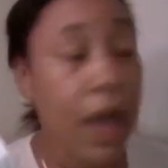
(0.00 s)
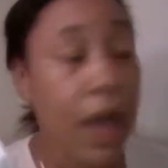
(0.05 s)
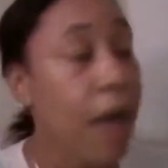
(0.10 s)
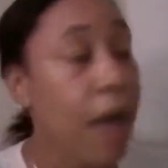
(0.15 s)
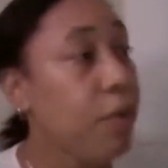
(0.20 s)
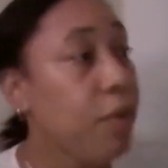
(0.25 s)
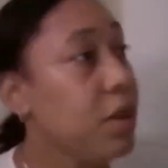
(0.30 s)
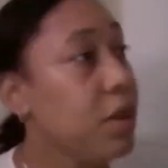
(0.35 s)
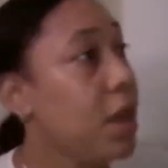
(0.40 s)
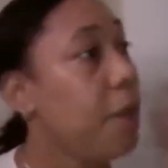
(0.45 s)
I
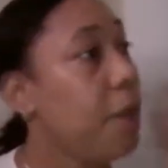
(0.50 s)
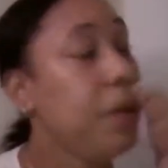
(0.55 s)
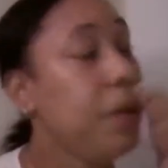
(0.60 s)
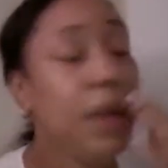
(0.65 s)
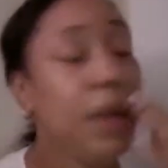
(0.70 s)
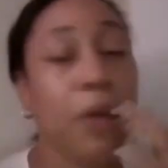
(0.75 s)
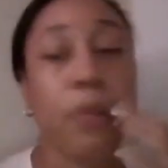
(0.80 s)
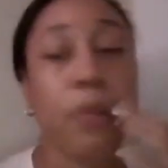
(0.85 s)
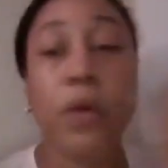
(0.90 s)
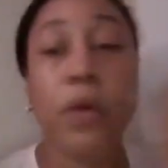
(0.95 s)
was up
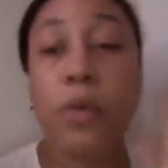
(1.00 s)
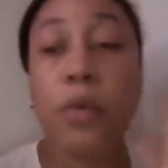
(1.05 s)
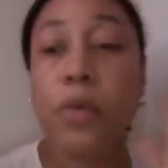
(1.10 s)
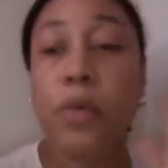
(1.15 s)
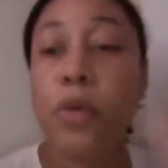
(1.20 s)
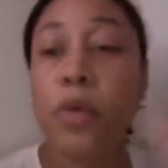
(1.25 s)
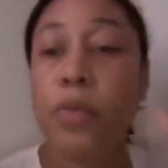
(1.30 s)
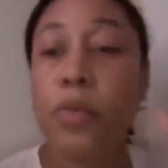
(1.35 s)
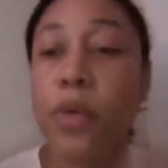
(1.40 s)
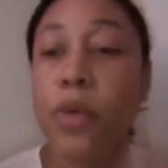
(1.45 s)
here, whoop,
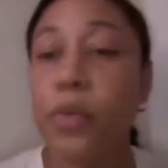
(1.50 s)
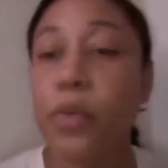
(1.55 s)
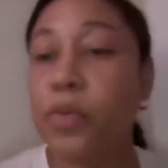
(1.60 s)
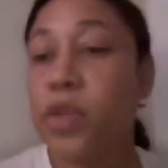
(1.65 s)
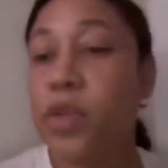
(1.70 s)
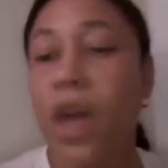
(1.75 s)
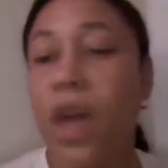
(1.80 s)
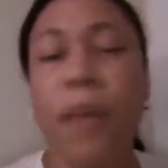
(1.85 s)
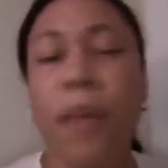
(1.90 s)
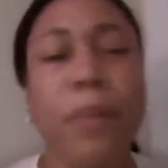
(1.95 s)
whoop, whoop,
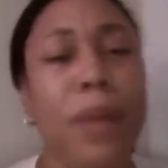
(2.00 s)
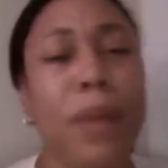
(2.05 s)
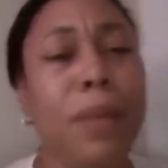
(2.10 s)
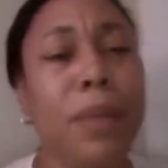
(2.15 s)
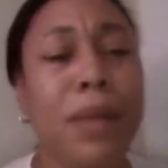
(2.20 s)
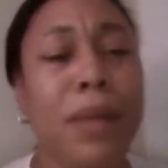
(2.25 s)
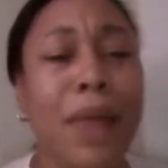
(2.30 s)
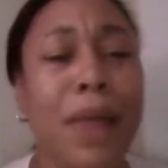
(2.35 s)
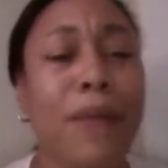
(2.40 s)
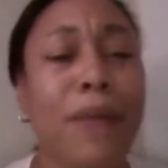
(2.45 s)
job, maybe
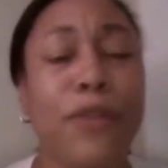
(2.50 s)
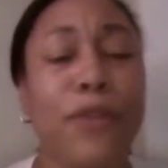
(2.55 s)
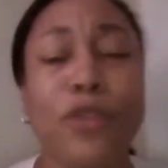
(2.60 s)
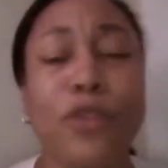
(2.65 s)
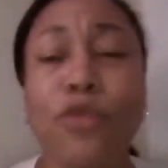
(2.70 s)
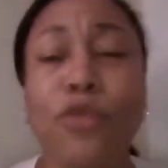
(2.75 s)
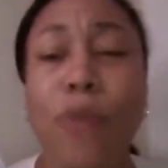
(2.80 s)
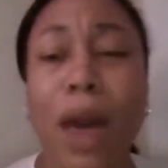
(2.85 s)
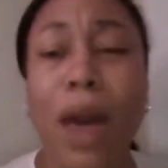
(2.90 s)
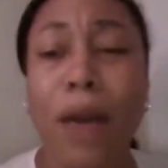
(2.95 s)
like for
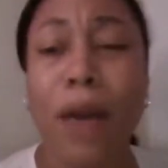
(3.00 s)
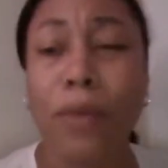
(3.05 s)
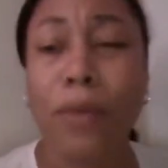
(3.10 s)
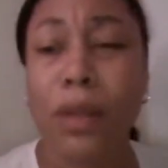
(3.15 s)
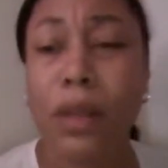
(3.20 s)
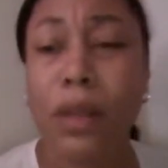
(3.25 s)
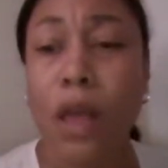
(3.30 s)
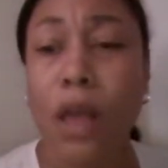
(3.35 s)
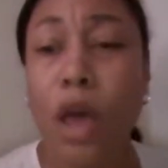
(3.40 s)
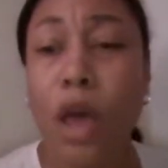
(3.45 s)
2 hours
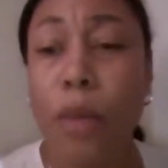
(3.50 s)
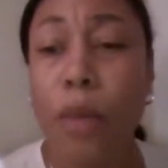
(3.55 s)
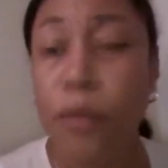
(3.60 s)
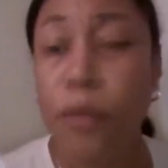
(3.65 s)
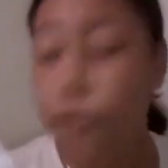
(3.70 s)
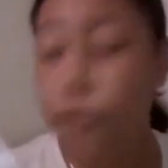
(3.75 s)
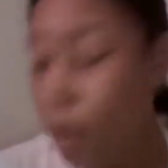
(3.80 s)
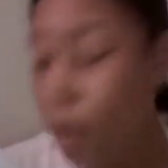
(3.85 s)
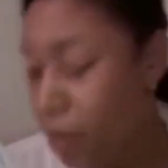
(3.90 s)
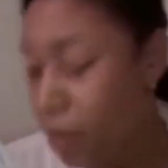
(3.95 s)

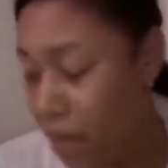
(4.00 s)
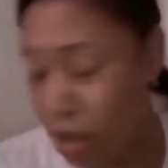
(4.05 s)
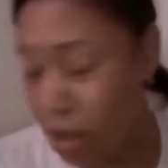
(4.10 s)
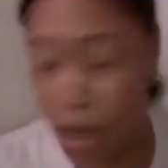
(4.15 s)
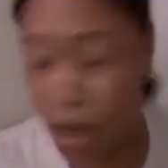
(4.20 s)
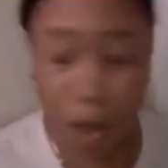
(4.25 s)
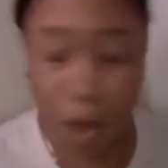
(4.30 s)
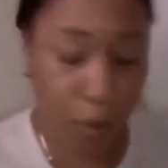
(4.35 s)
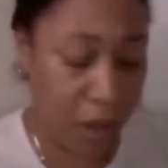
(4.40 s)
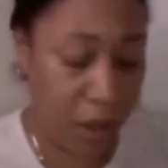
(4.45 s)
before I was like,
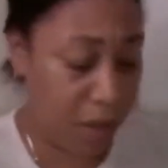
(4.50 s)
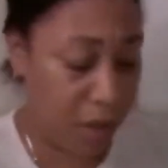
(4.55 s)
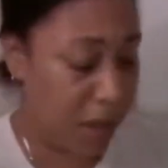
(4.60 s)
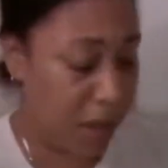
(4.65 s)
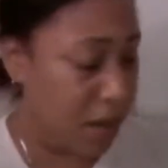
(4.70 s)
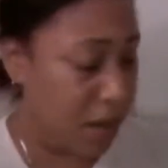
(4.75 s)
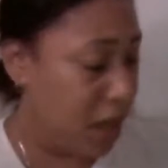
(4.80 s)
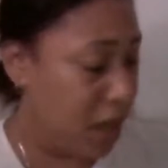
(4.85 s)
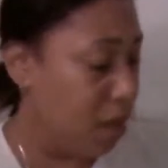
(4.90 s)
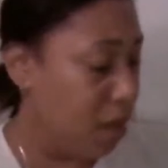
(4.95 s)
yo, where's my
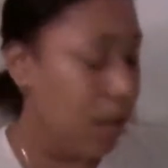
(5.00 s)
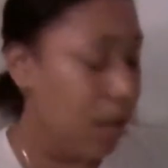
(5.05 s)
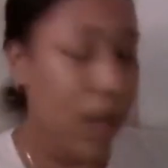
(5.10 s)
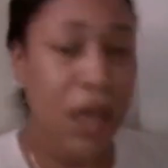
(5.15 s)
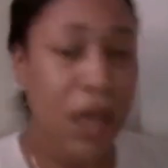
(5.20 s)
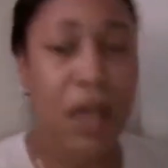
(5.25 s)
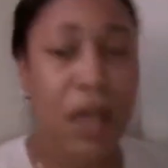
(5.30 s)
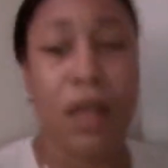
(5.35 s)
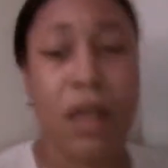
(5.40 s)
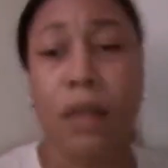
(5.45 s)
damn
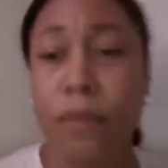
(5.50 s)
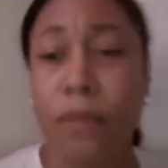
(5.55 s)
kid?